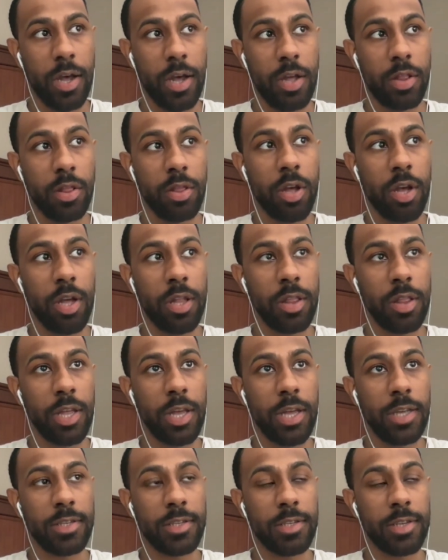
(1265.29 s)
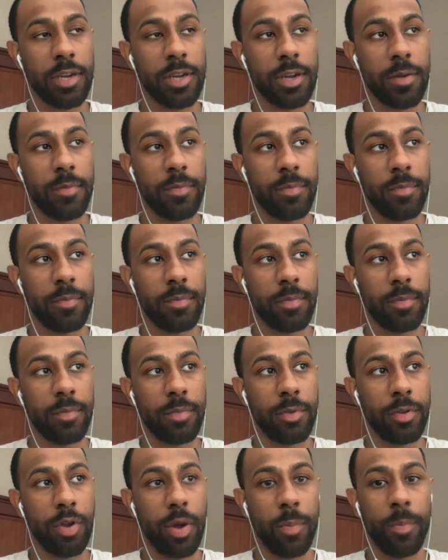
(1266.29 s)
a lot less, I'm
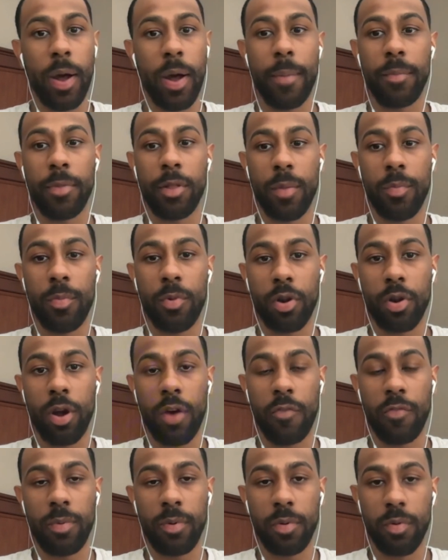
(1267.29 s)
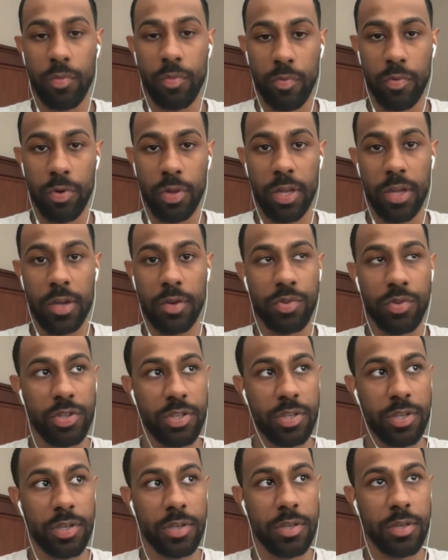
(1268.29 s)
a lot more comfortable
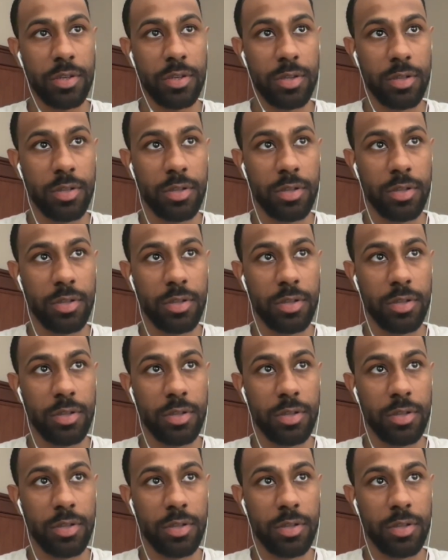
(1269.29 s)
relinquishing